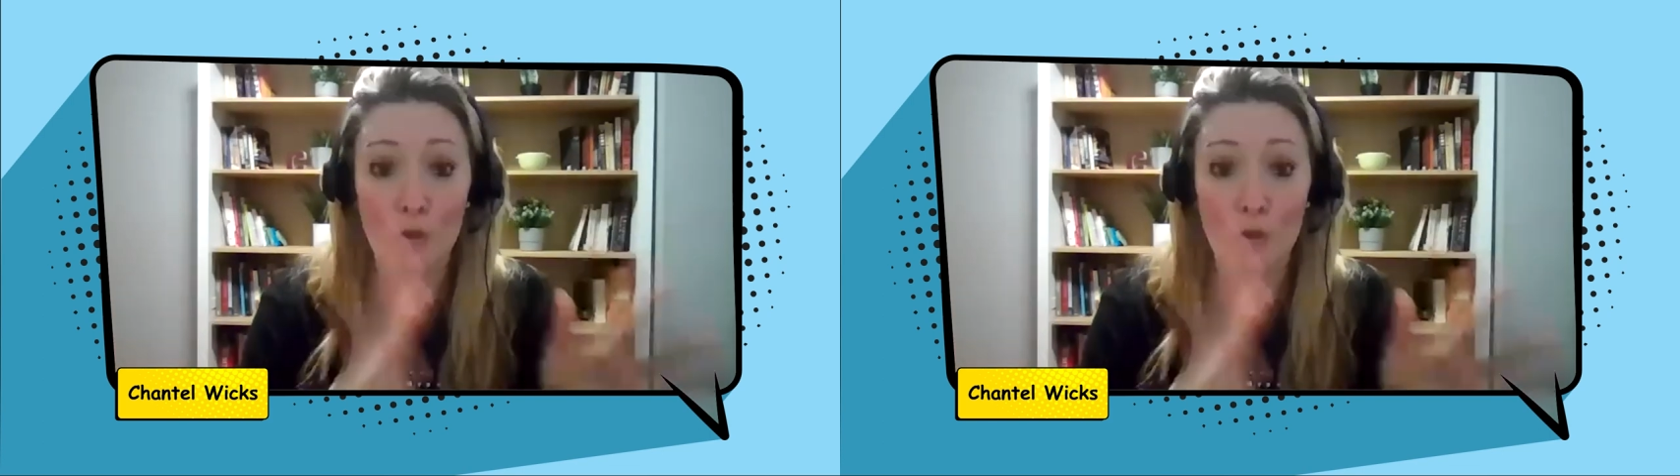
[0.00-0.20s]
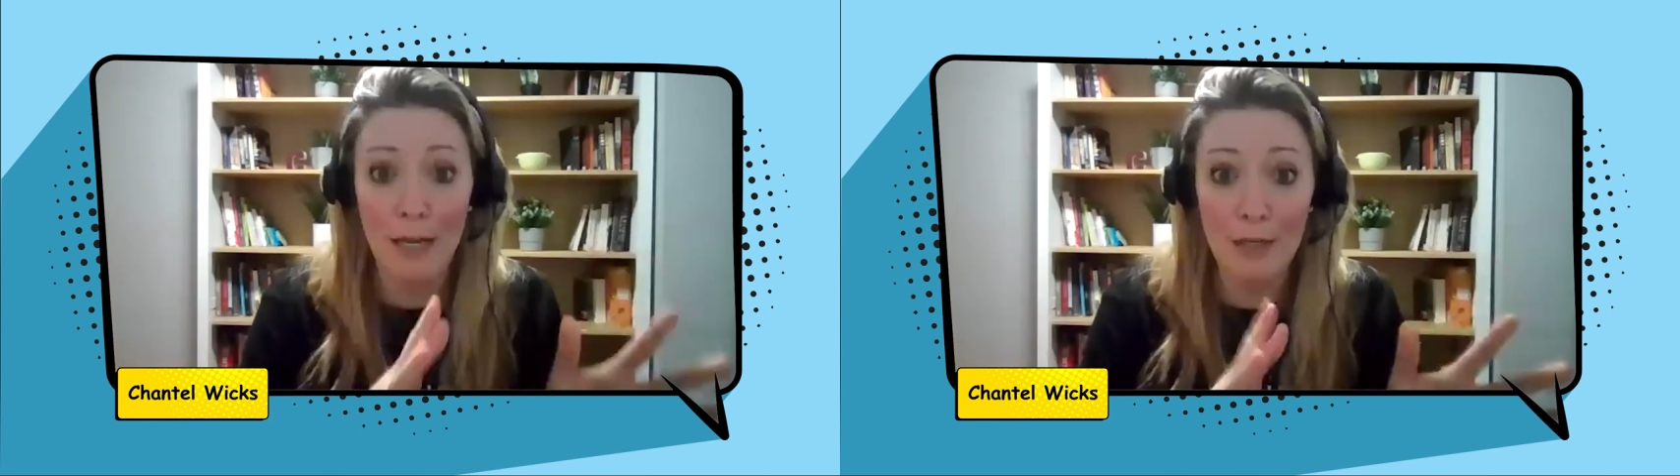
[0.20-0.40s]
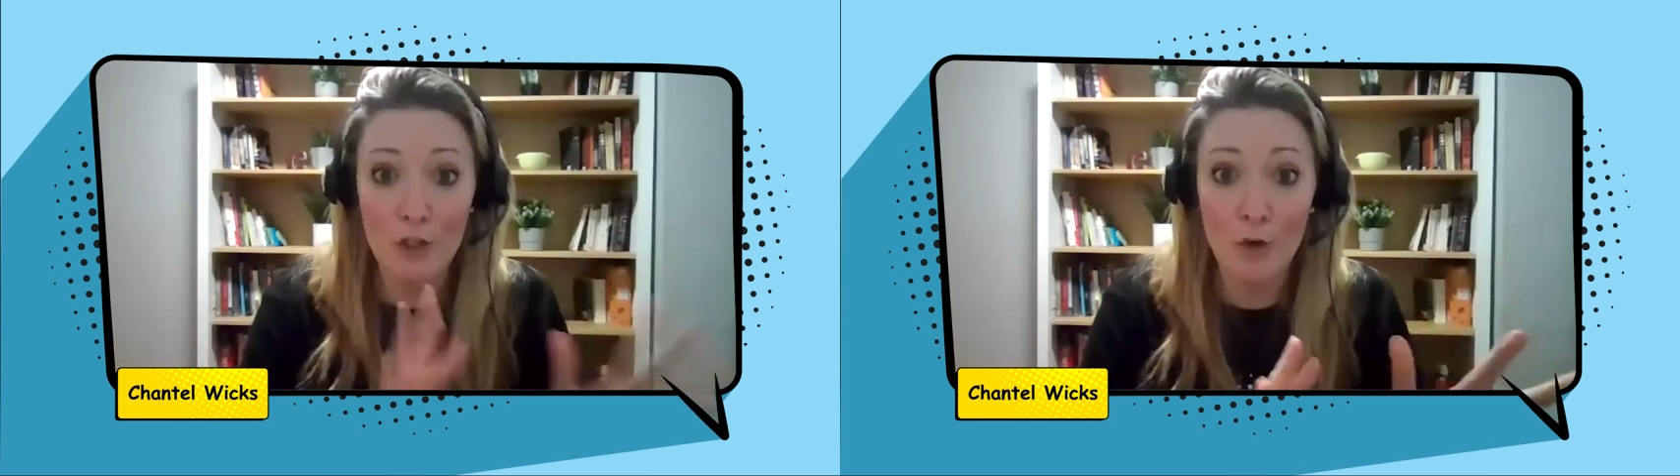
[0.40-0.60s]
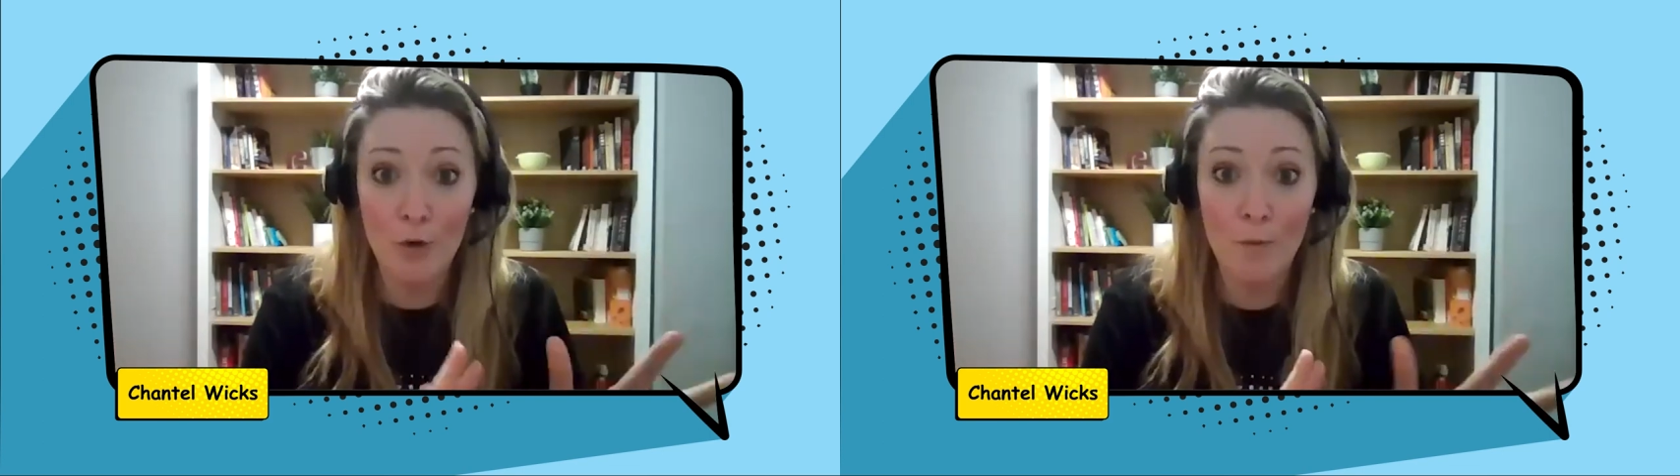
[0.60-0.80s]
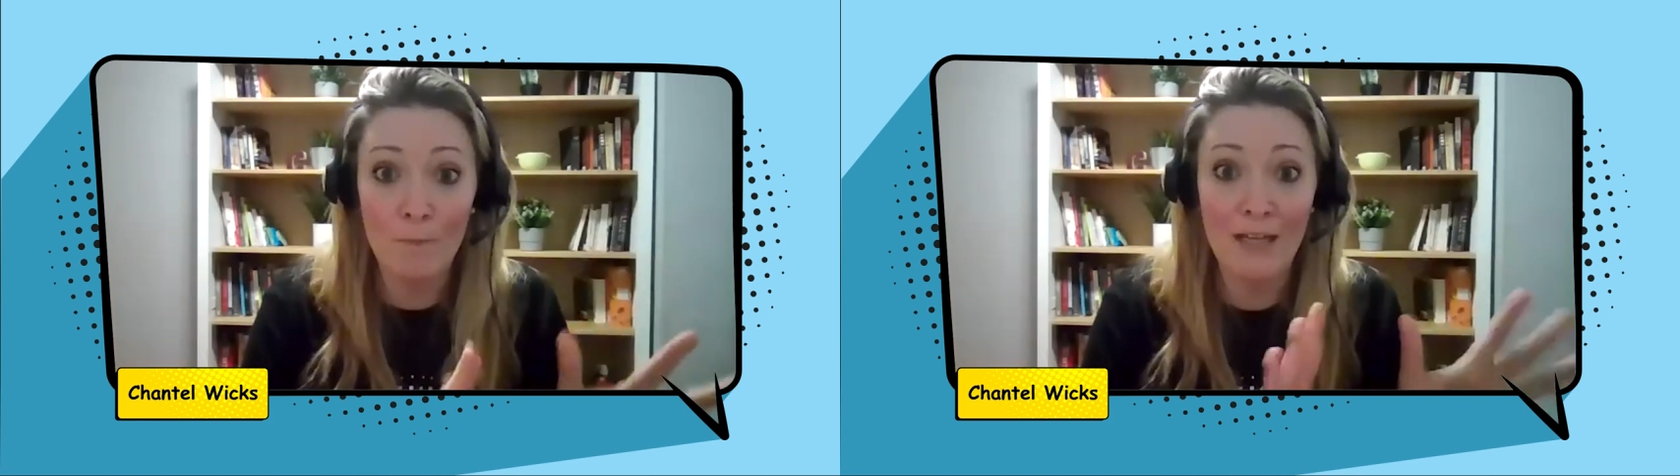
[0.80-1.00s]
day
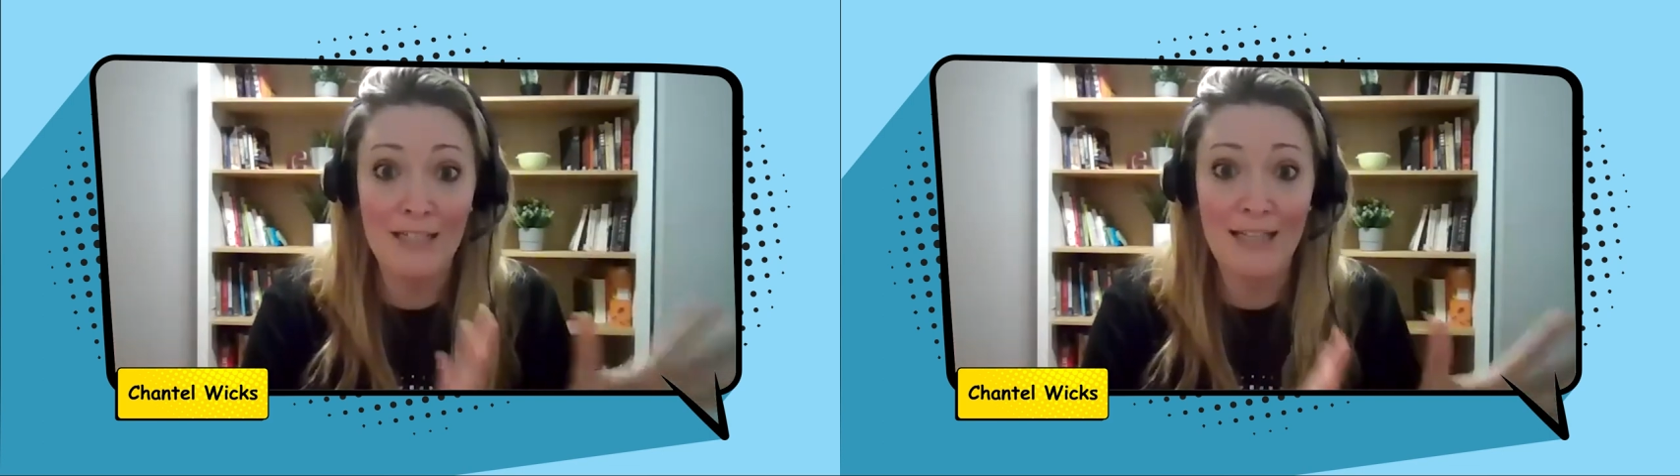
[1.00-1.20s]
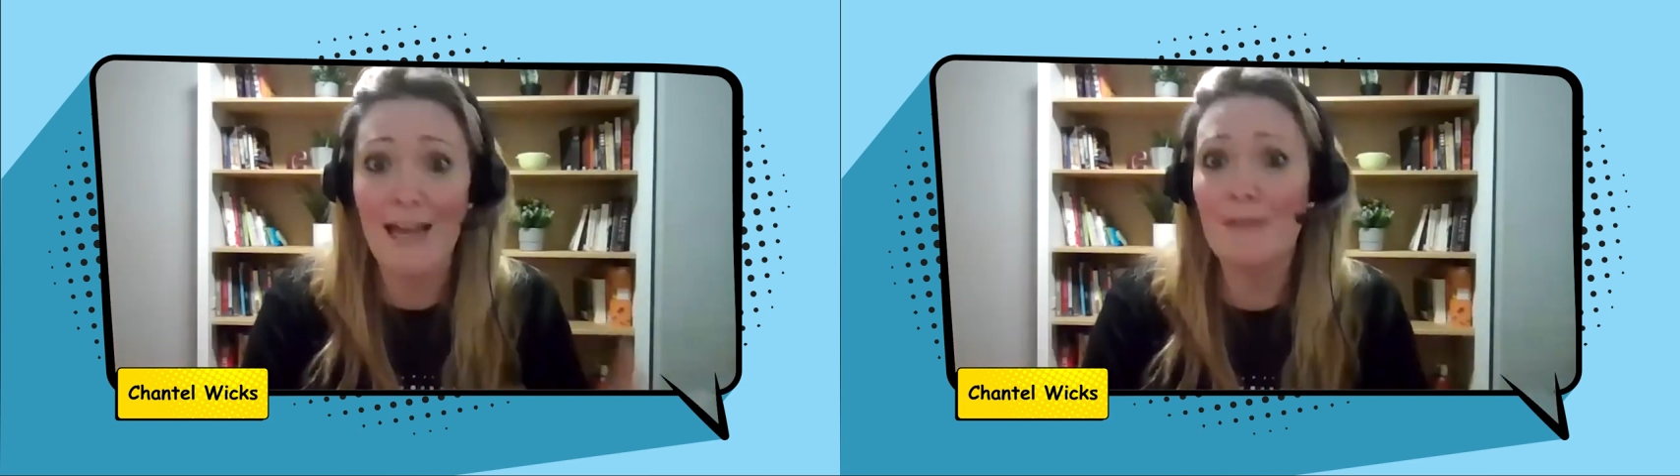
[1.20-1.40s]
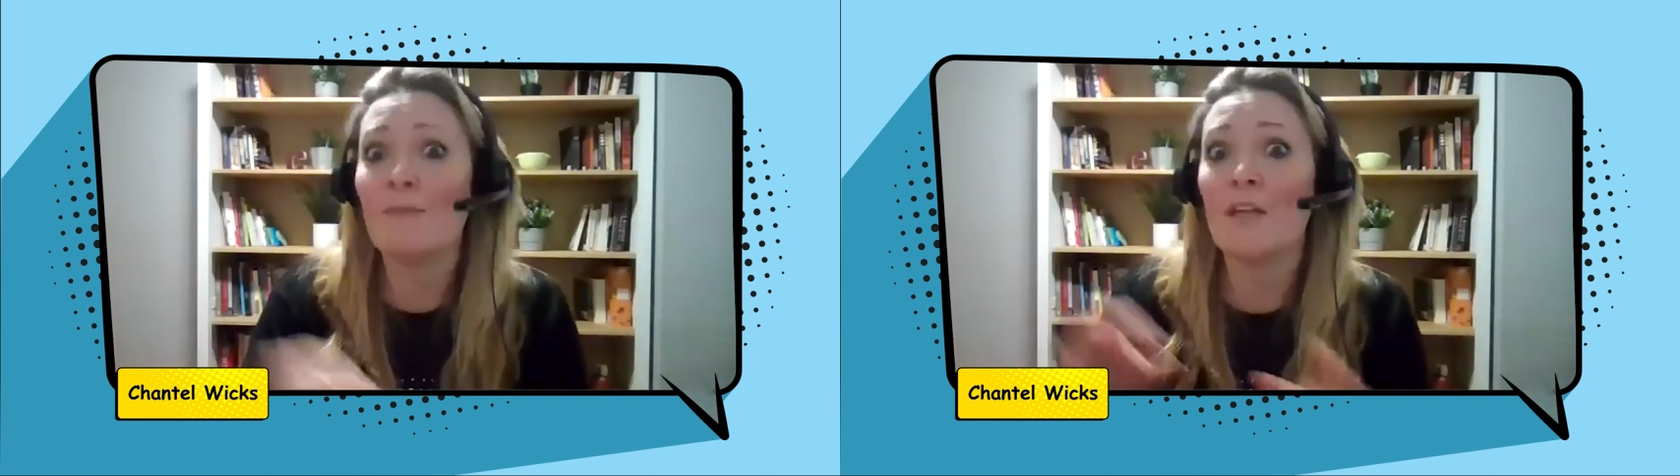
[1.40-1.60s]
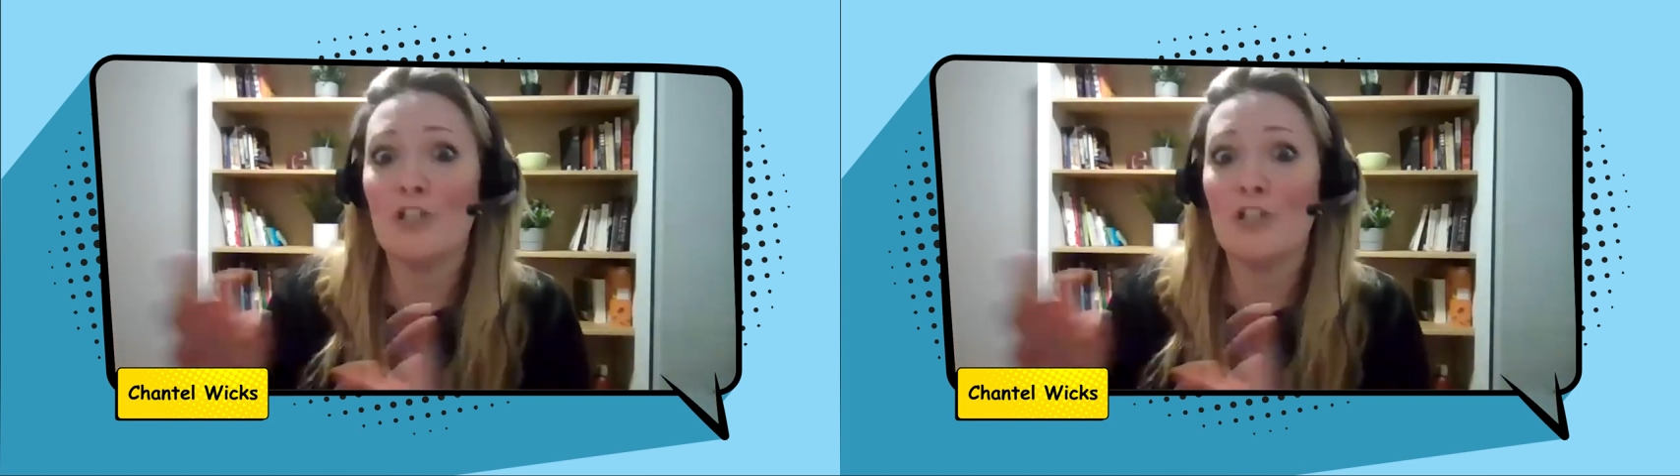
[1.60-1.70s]
two a day